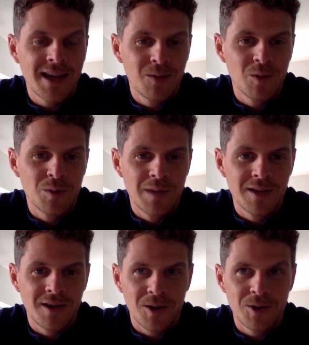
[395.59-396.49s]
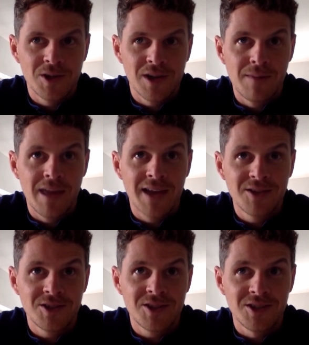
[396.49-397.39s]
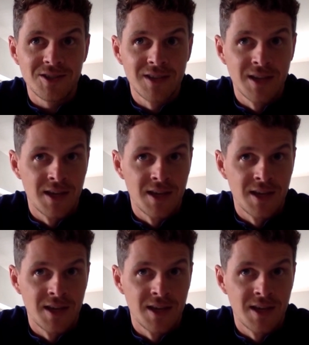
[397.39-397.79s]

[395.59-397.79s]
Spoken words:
He will be the coach. I'm there to just